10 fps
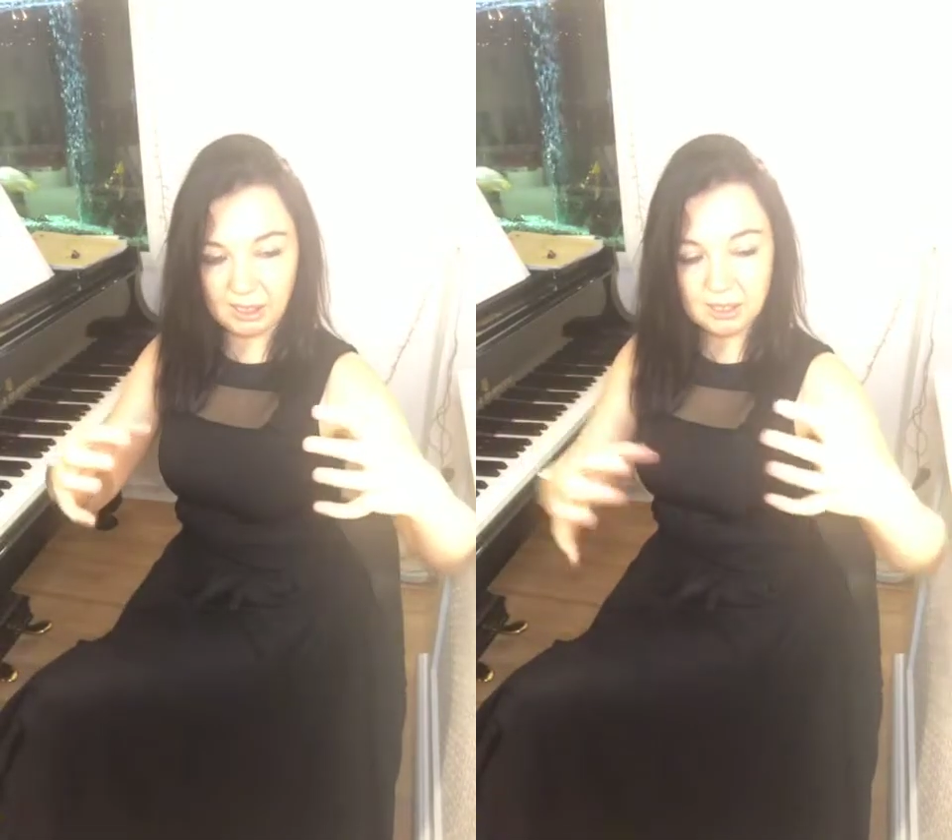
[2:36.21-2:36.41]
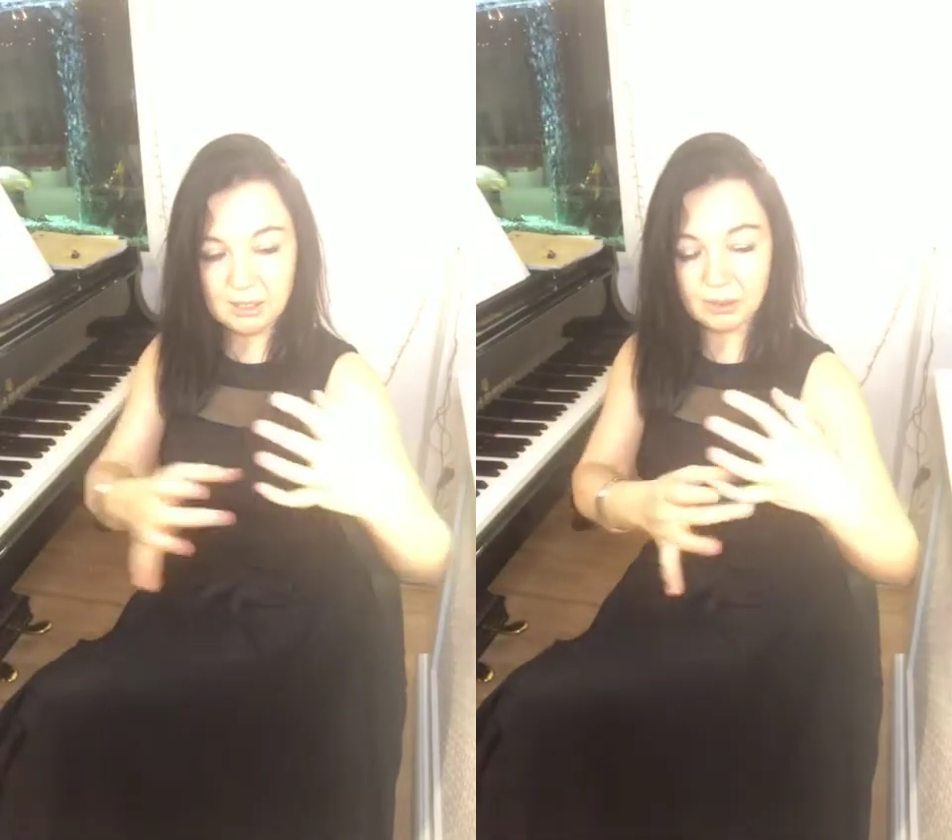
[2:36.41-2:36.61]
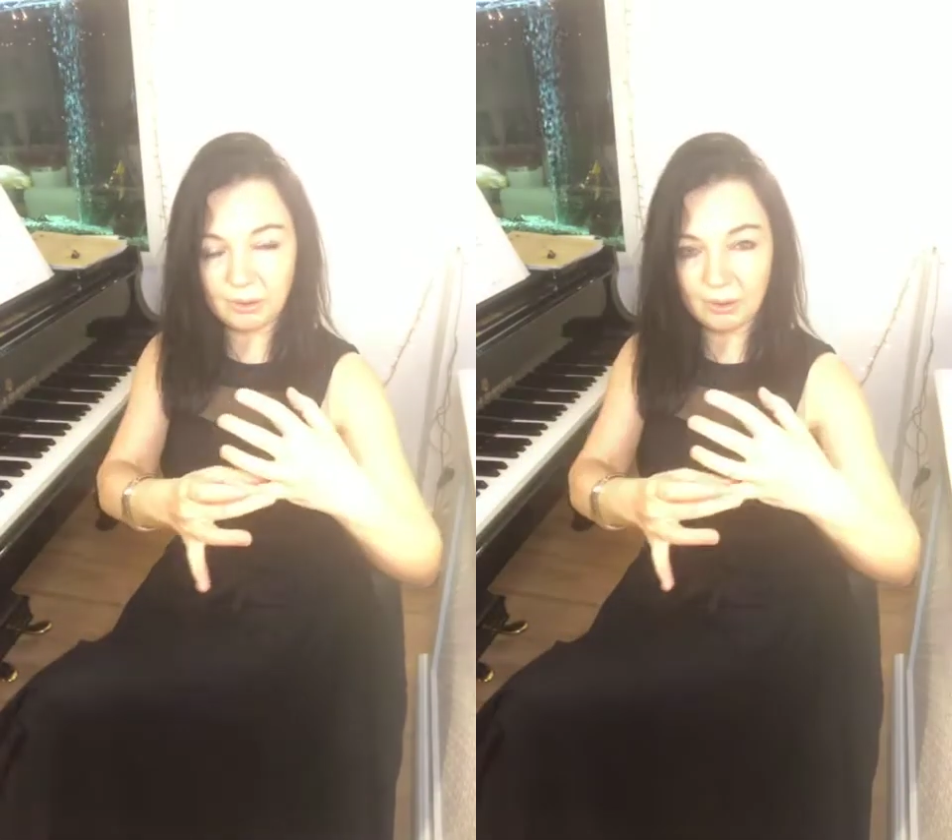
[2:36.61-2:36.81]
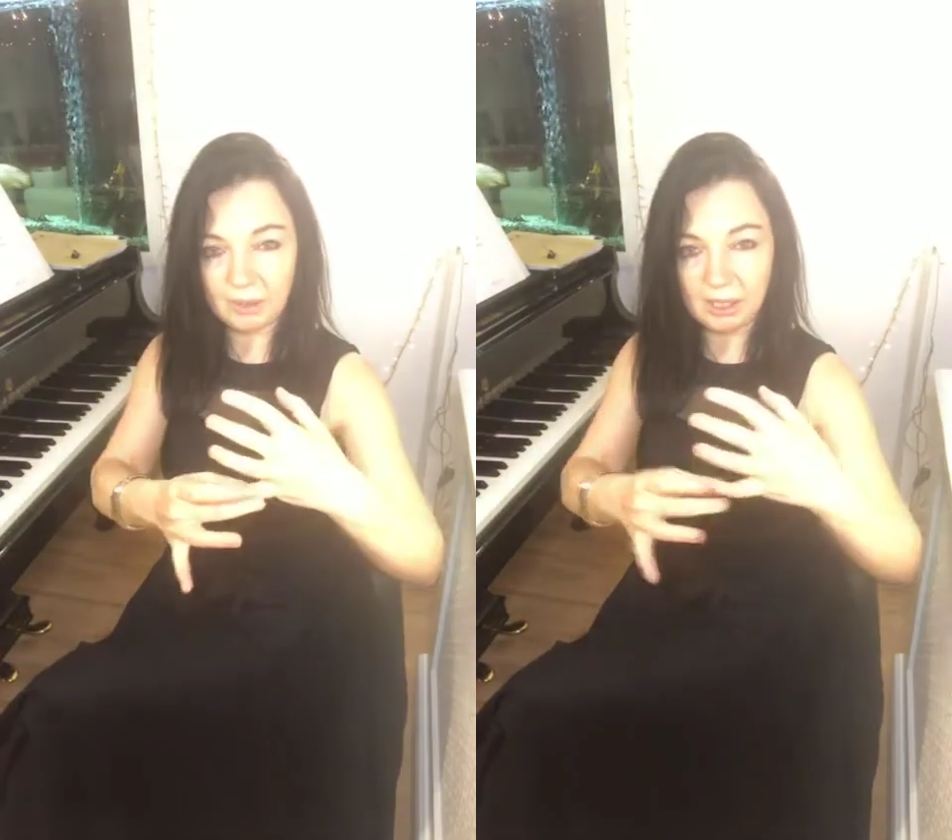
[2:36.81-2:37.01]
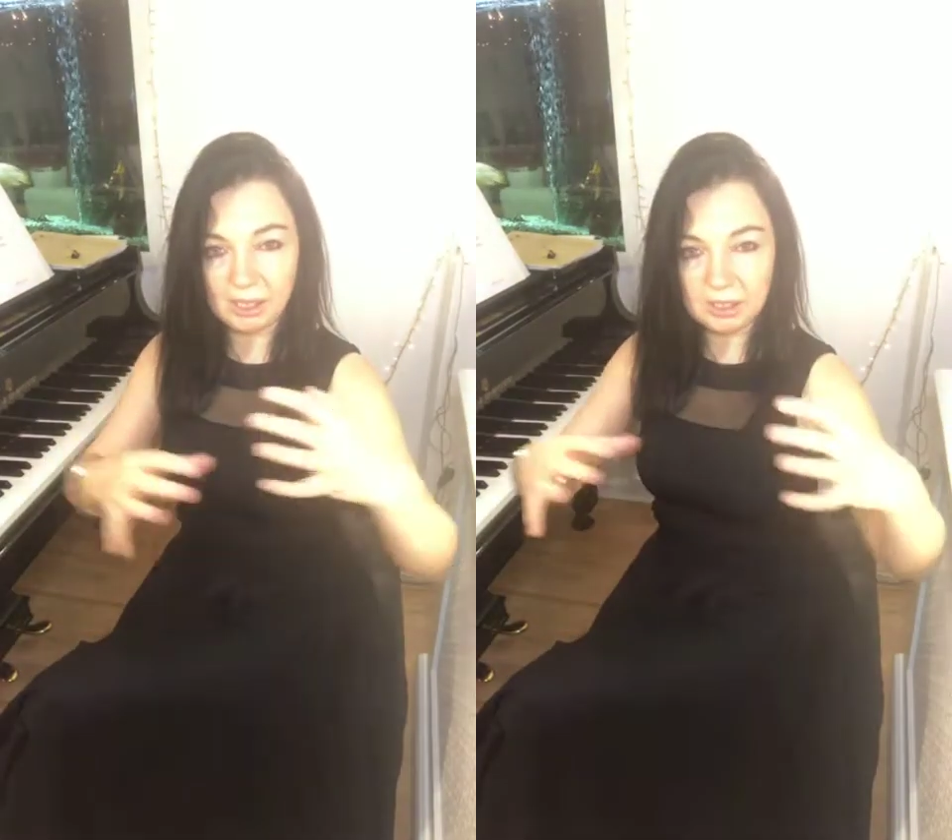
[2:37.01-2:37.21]
So you
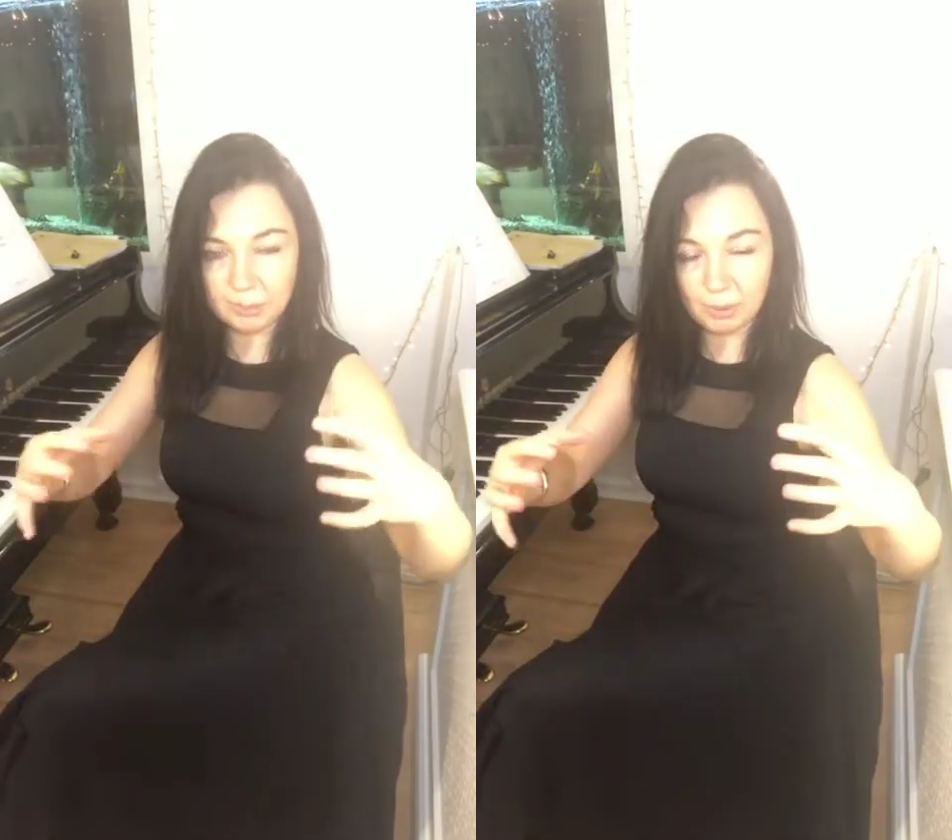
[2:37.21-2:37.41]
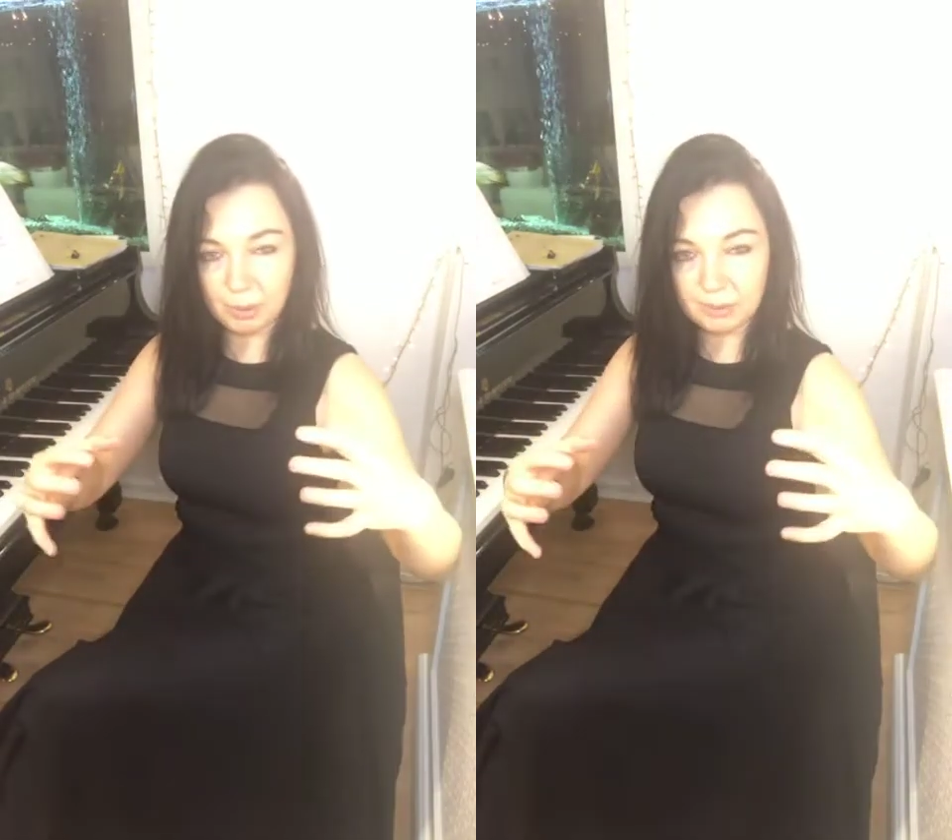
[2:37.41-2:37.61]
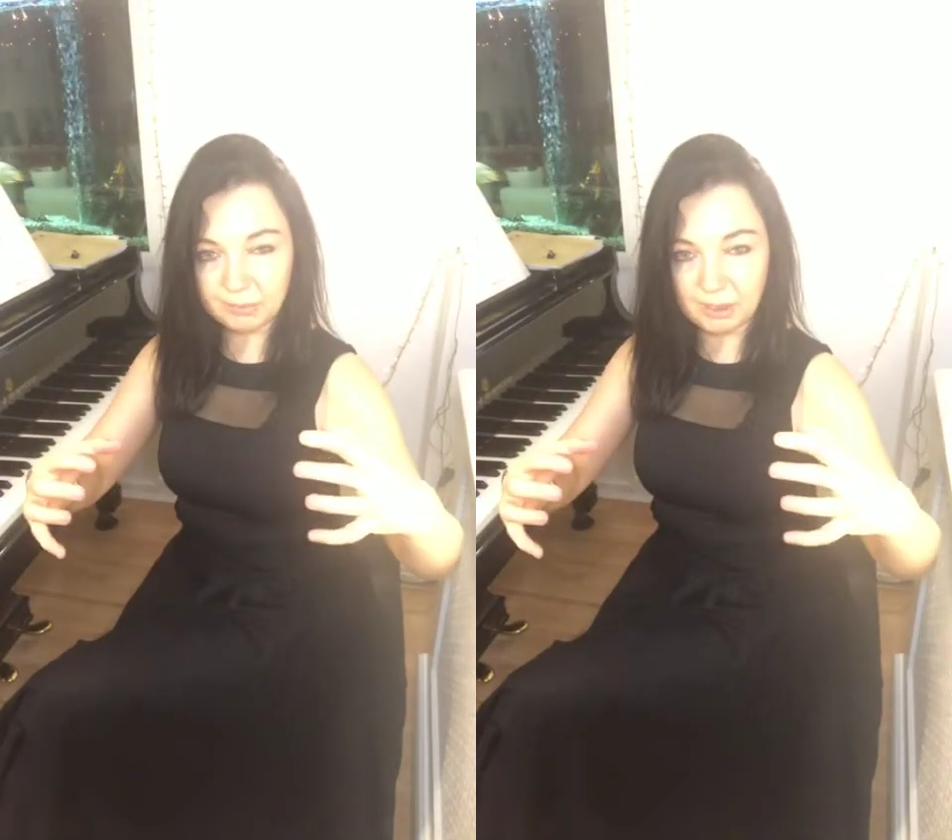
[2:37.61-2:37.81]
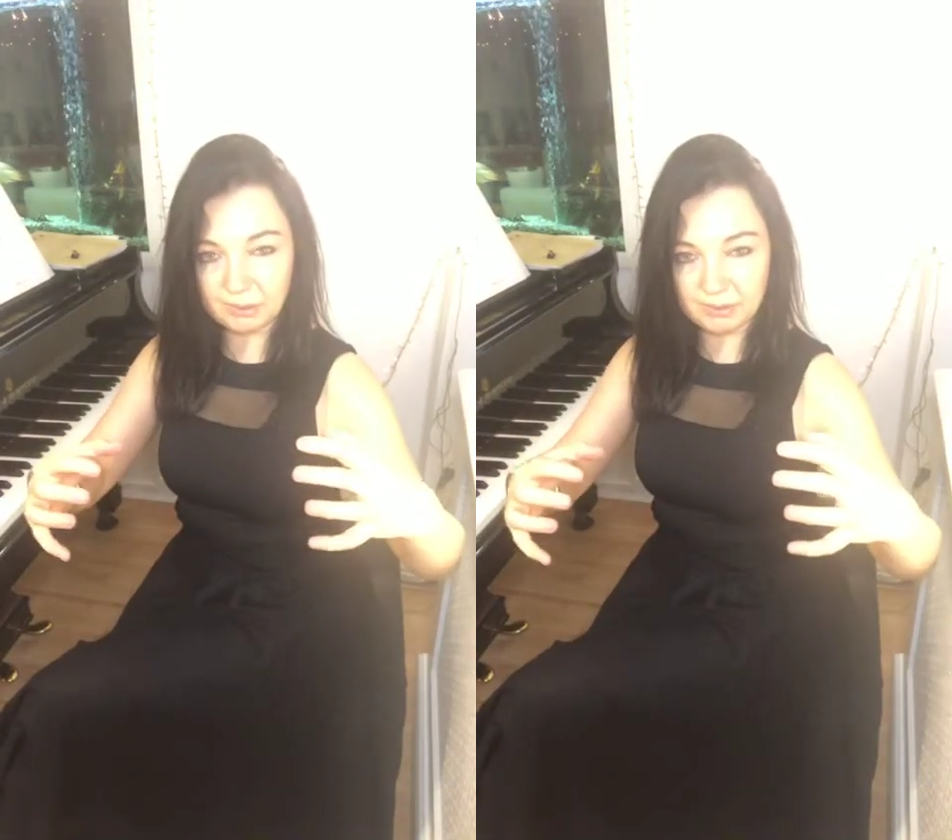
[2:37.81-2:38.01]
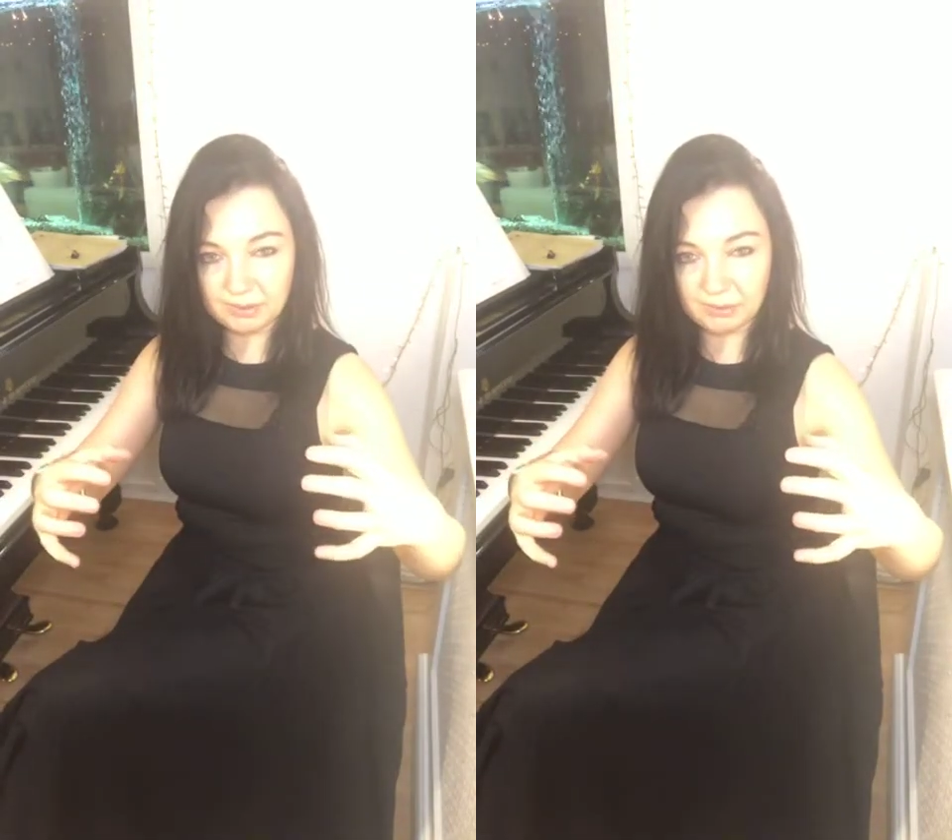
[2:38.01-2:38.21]
engage the bottom part of
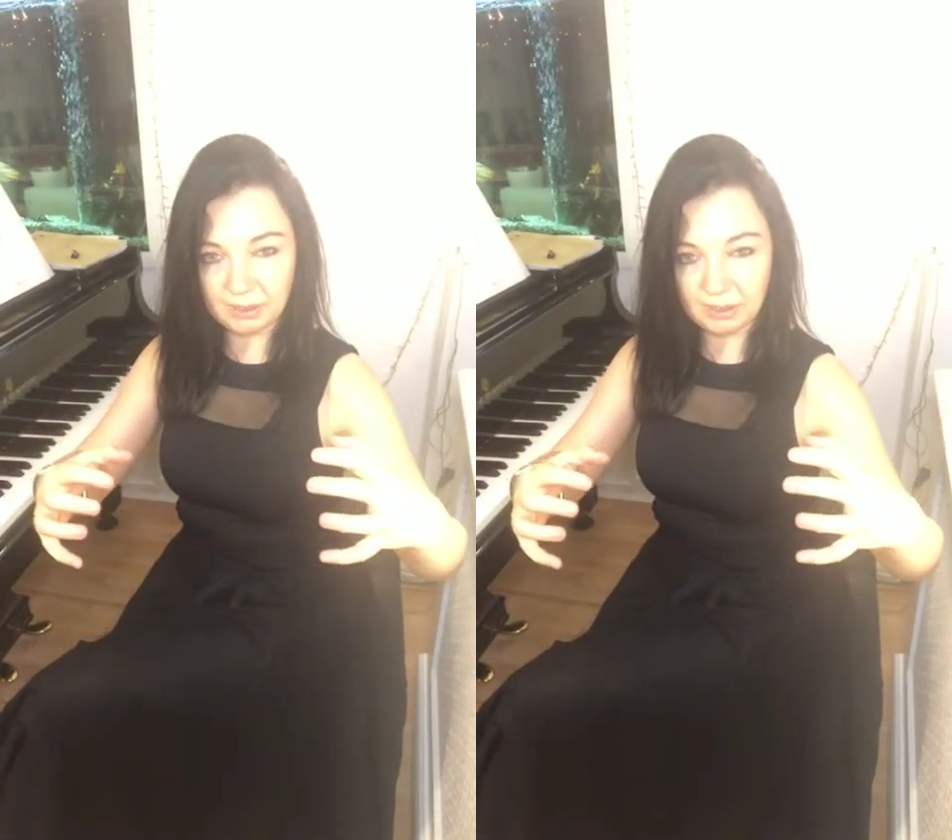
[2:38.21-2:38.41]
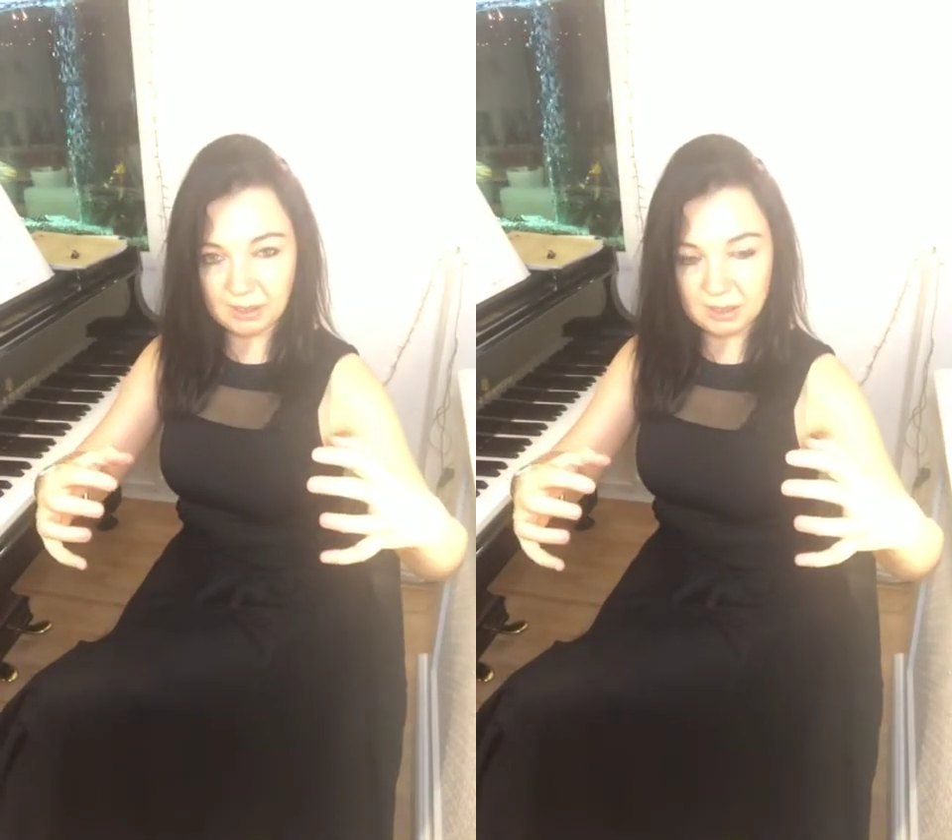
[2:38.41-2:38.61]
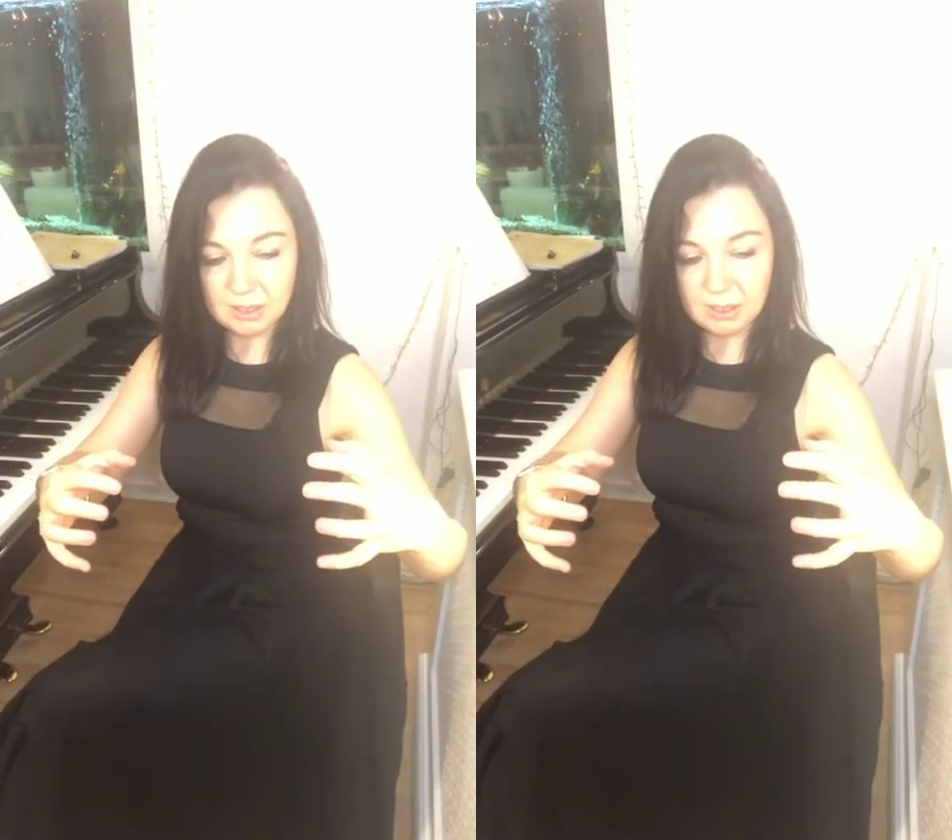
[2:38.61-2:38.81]
the fingers,